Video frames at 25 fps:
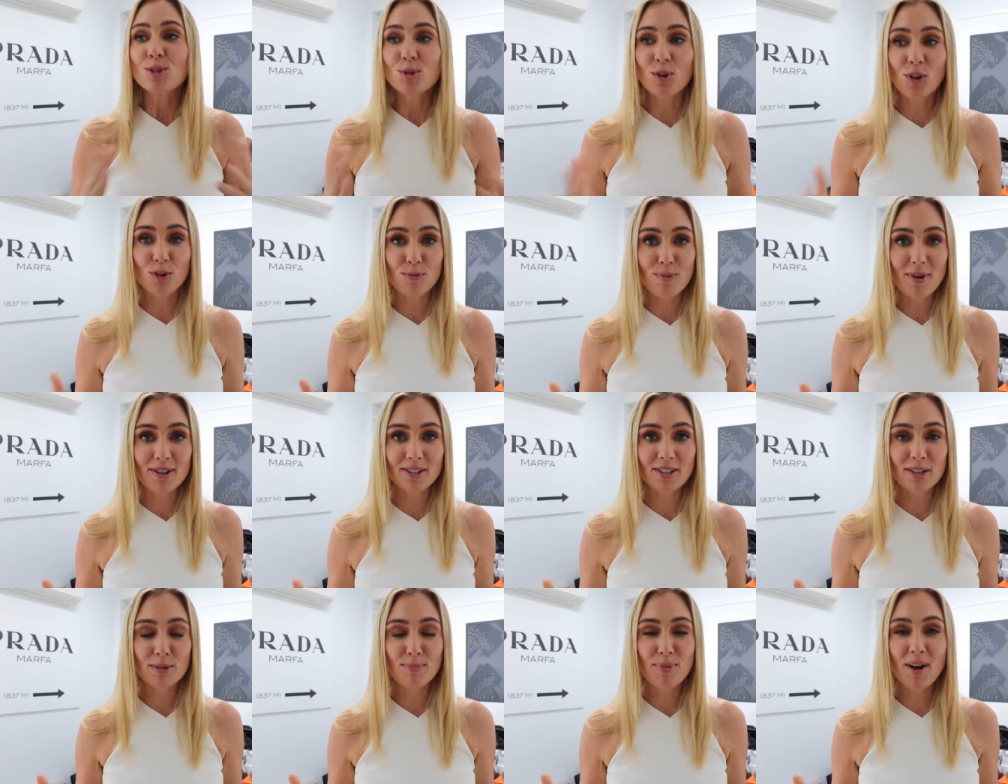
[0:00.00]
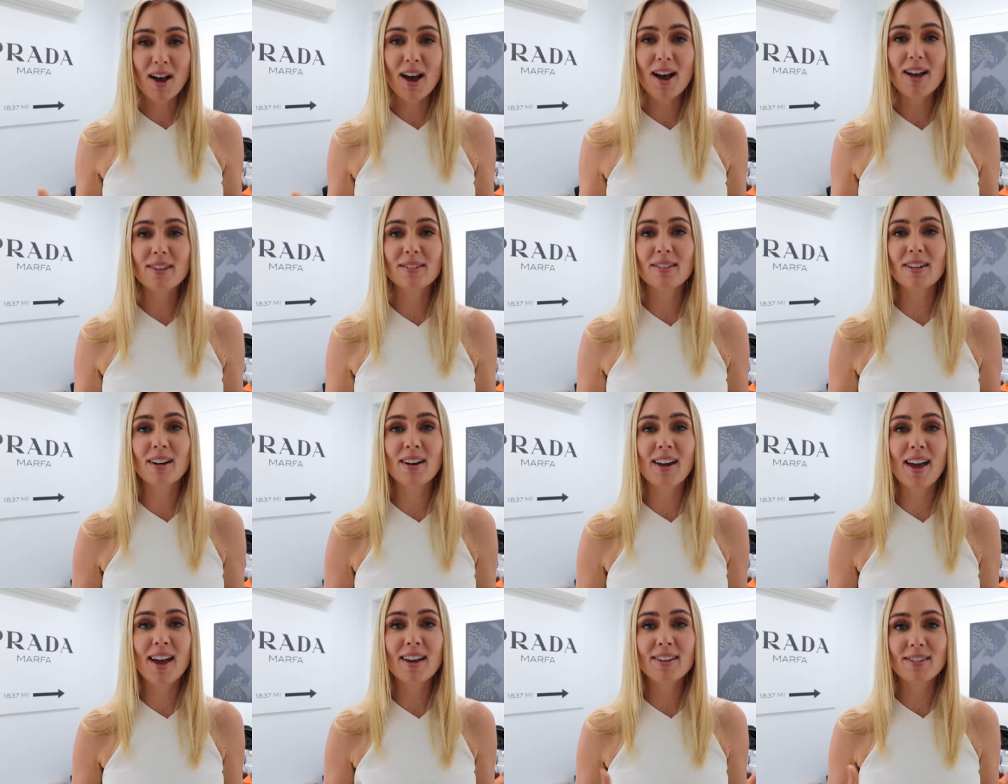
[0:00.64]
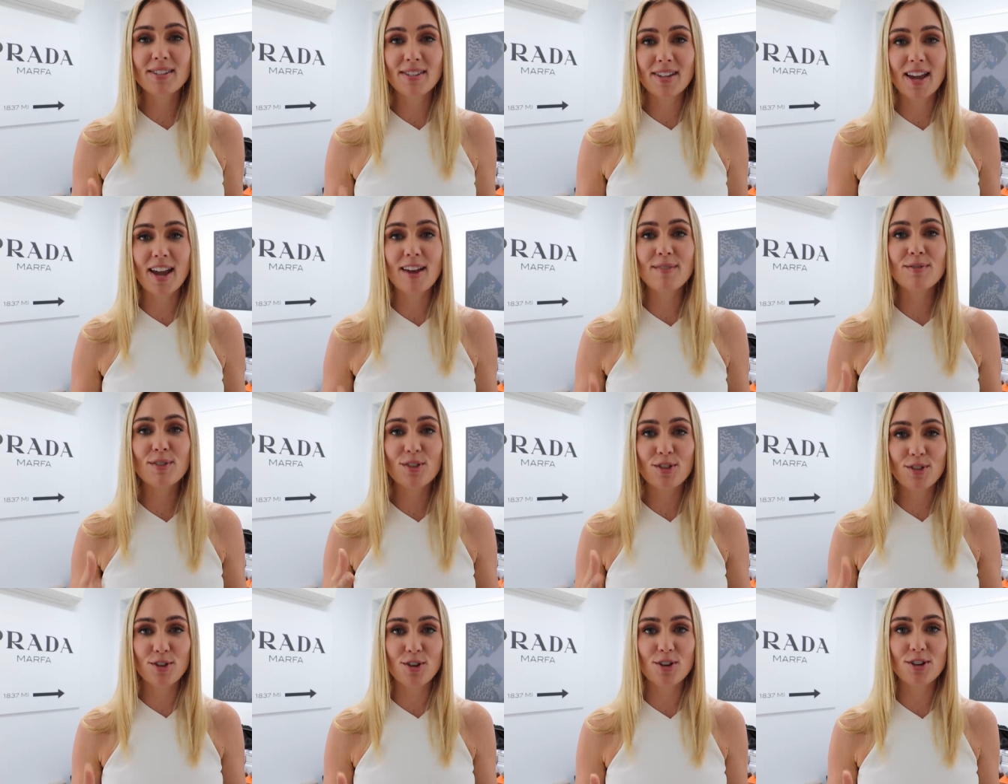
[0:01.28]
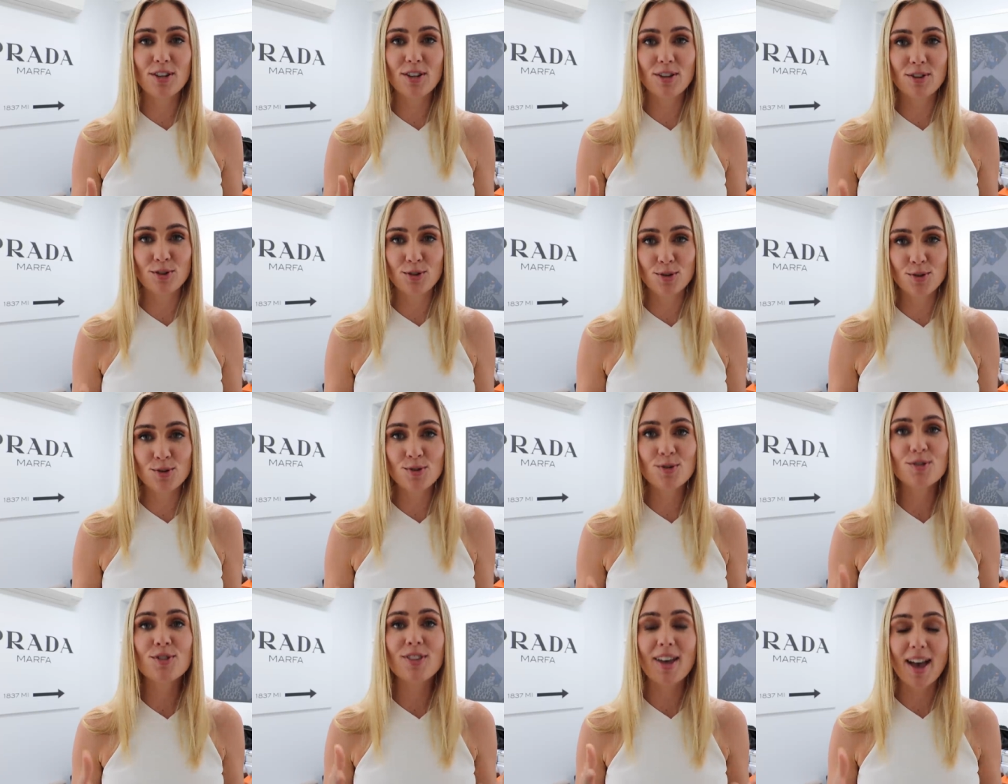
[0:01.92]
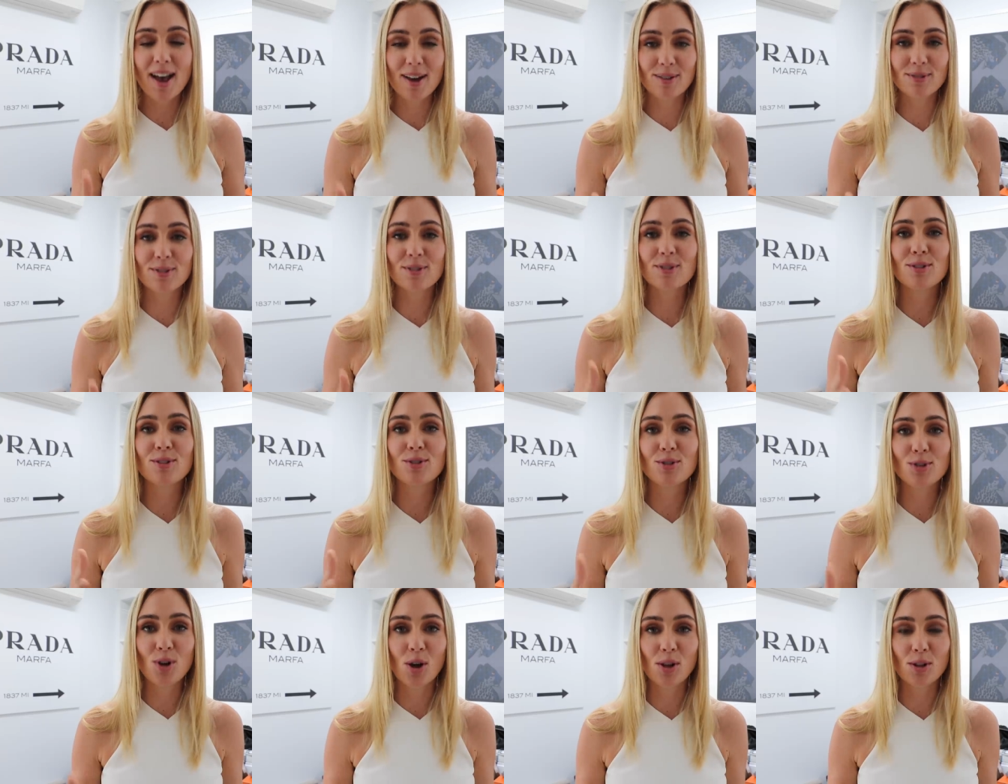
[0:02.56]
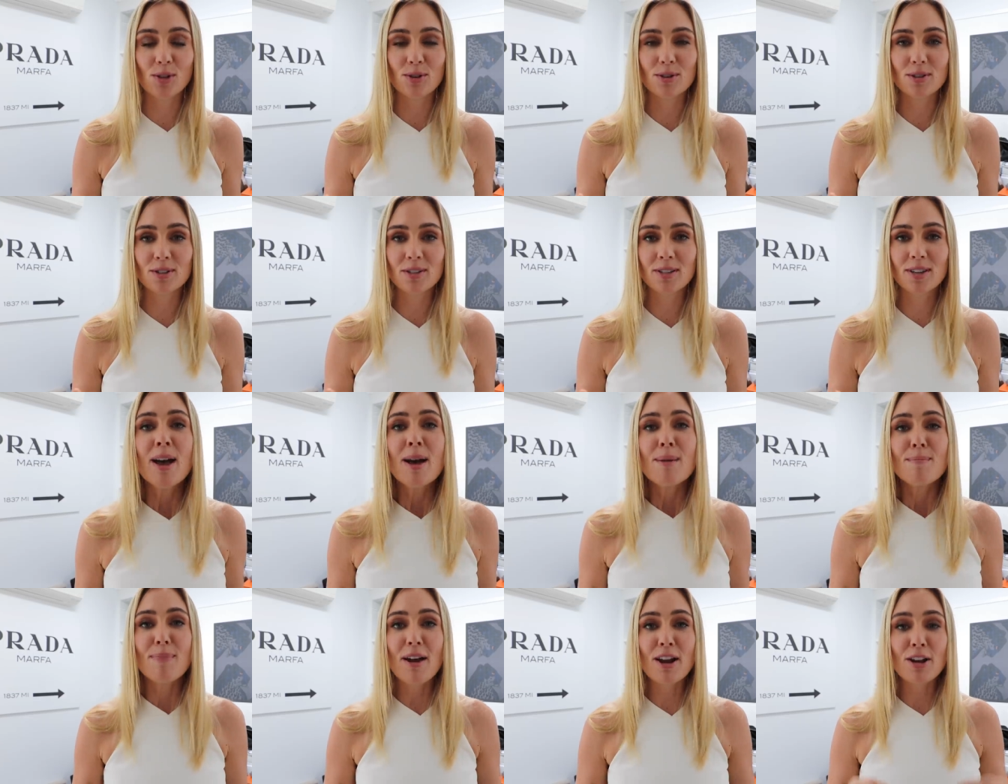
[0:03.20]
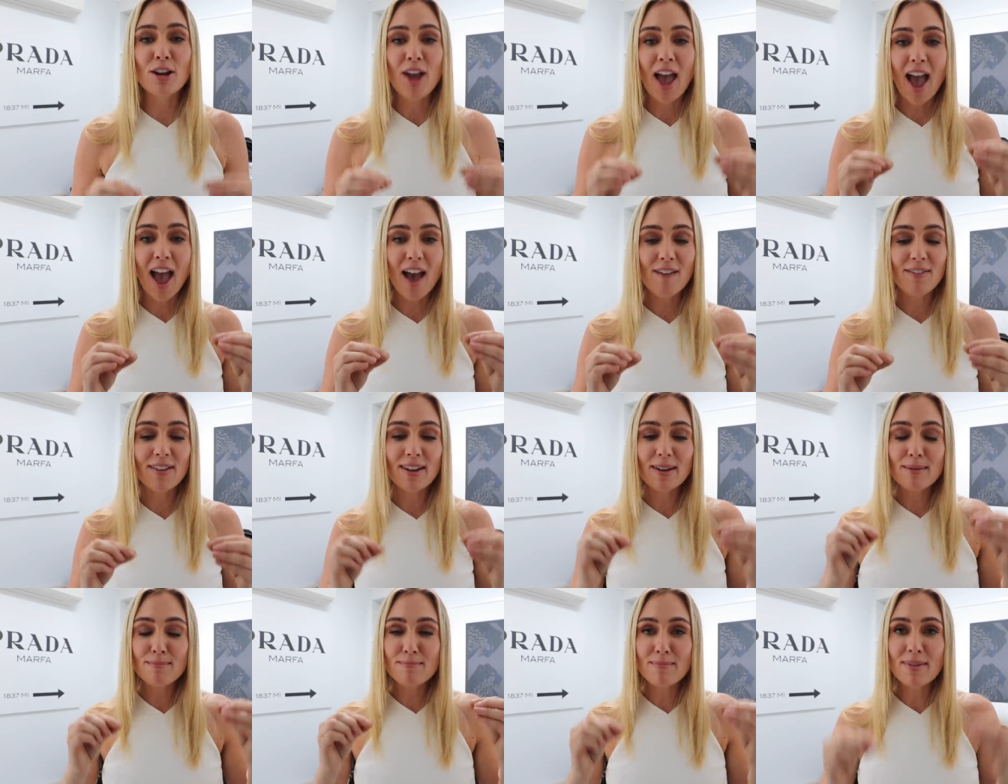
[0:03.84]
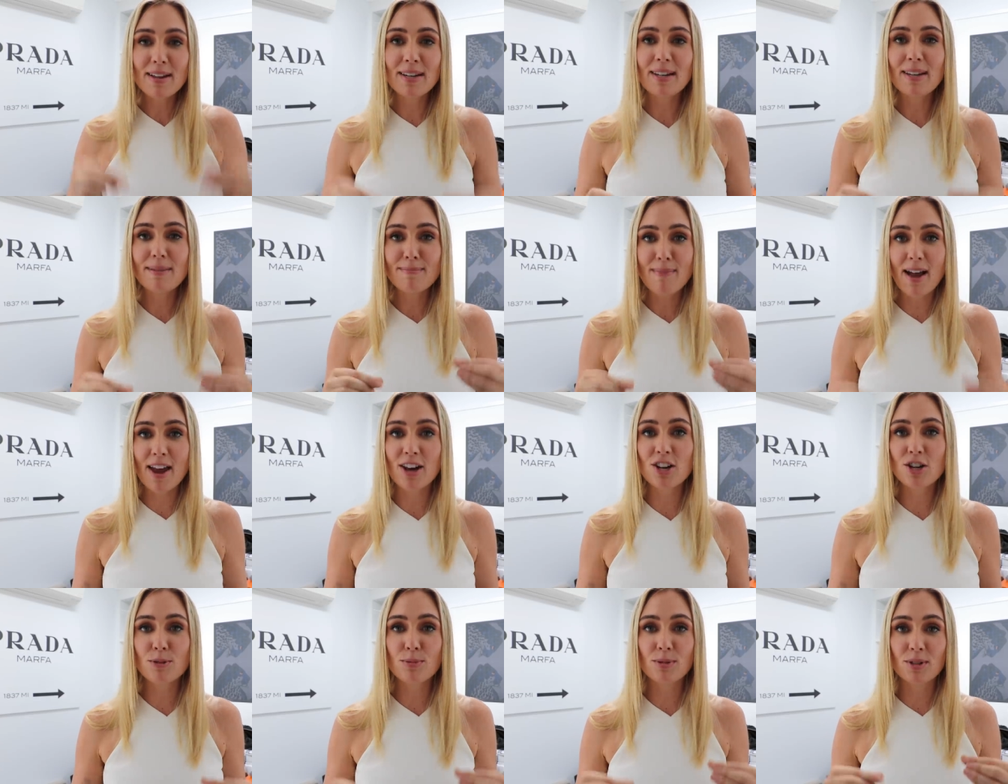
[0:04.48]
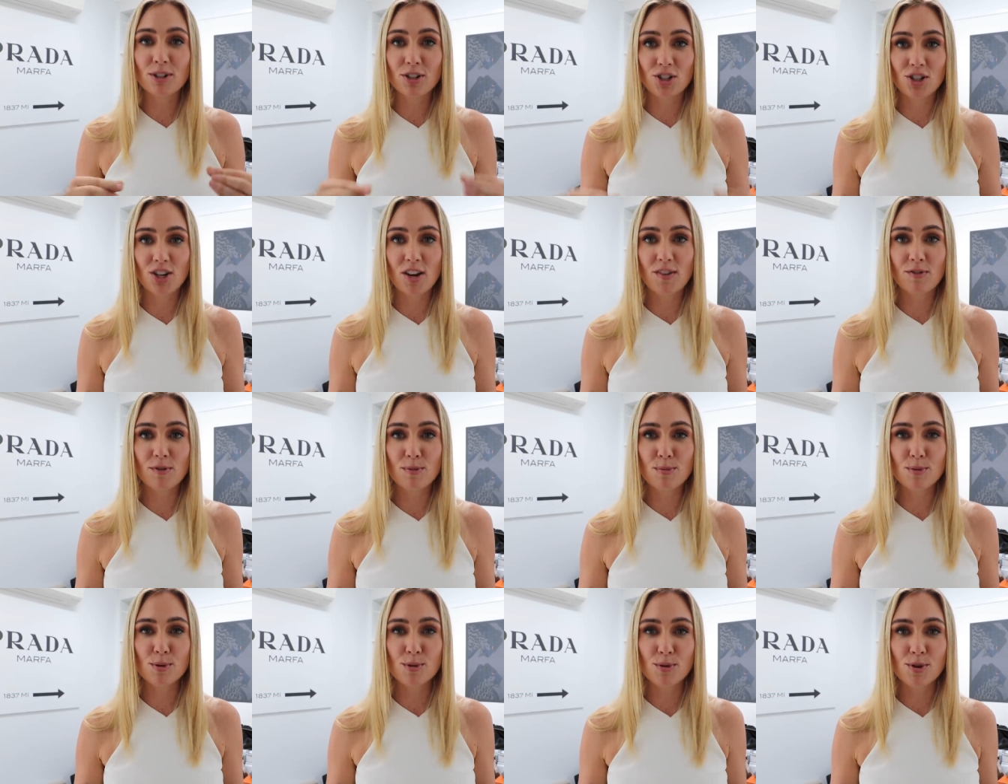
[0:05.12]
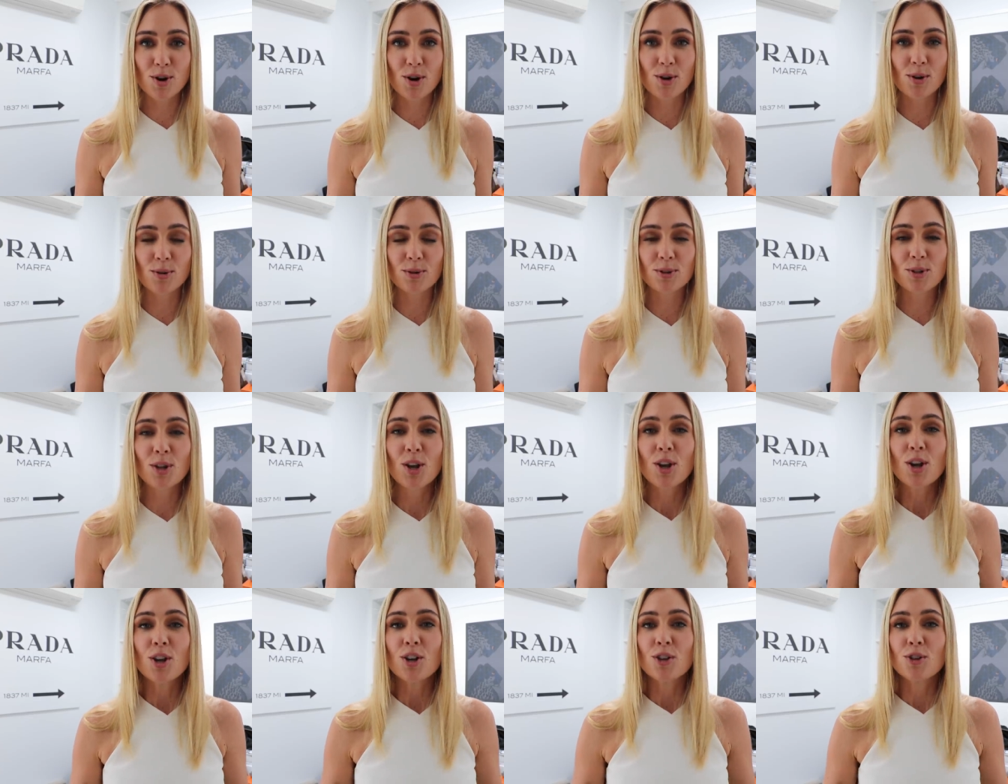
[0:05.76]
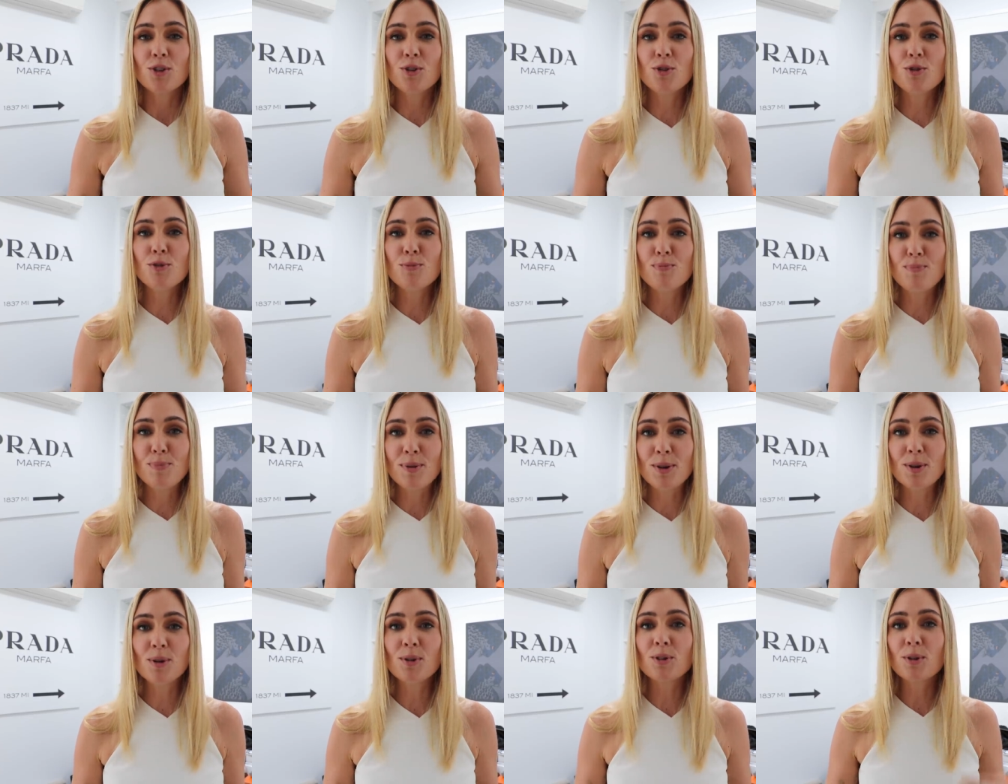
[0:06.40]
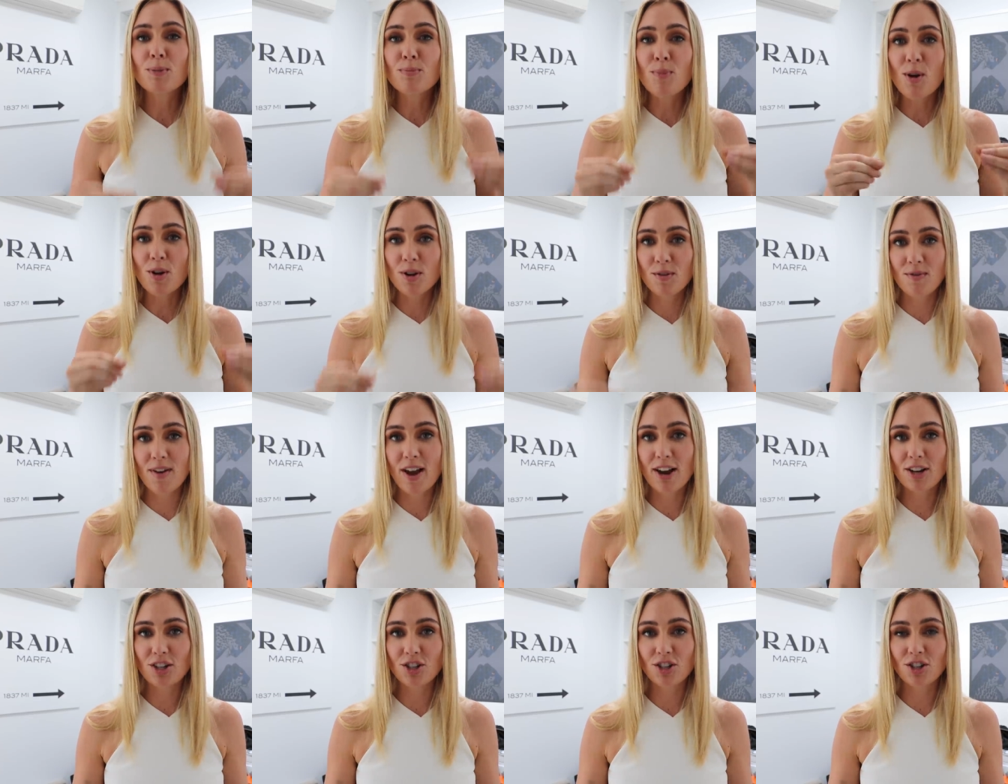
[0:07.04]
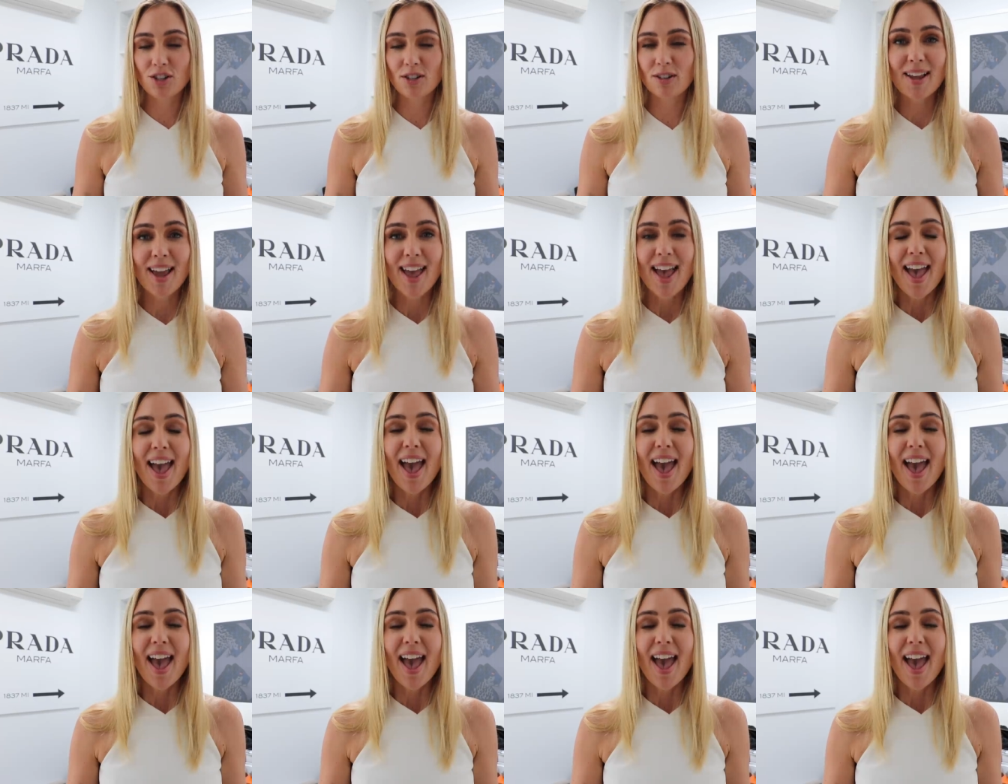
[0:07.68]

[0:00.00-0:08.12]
twelve months had passed and I had saved thirty-two thousand dollars. By having mini, manageable, achievable goals, you build motivation.